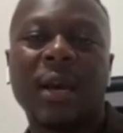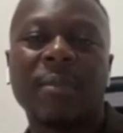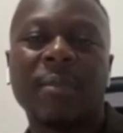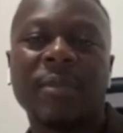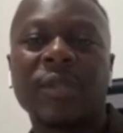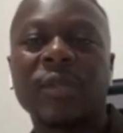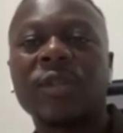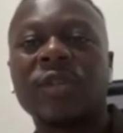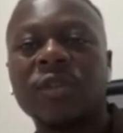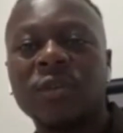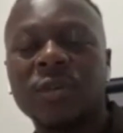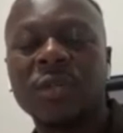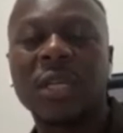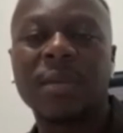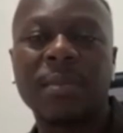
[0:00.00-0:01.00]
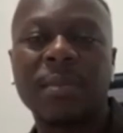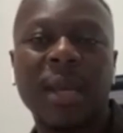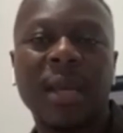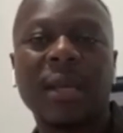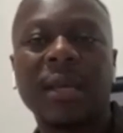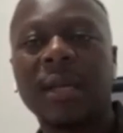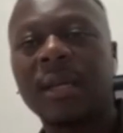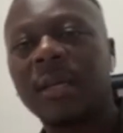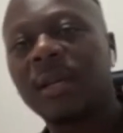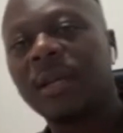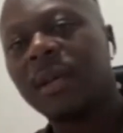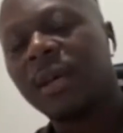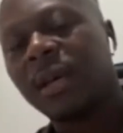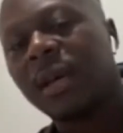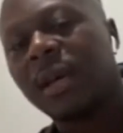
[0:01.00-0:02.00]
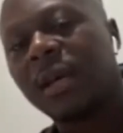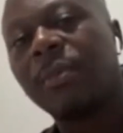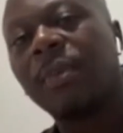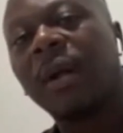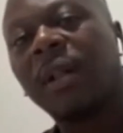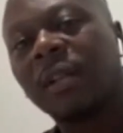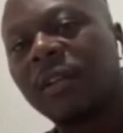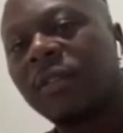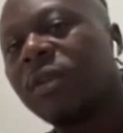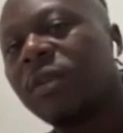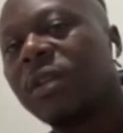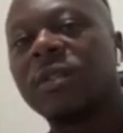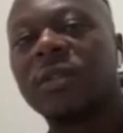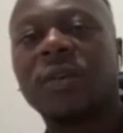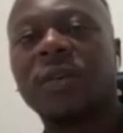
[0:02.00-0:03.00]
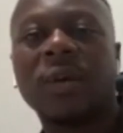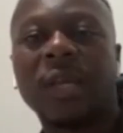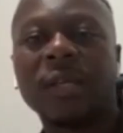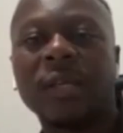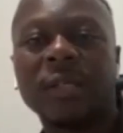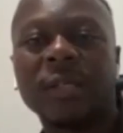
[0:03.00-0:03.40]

So it's usually mainly the Balkan region or London.